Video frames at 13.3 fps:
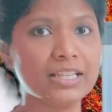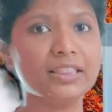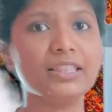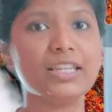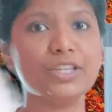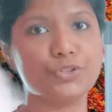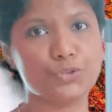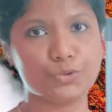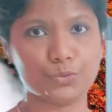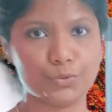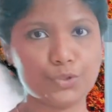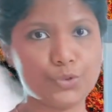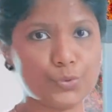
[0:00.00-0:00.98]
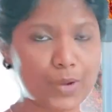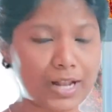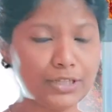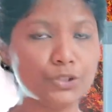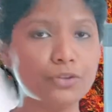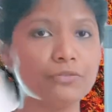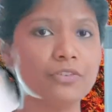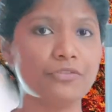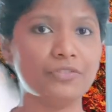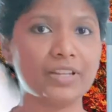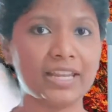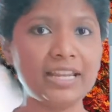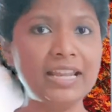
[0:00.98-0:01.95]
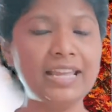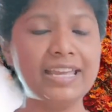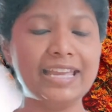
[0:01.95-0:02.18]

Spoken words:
these two, 12 to 15.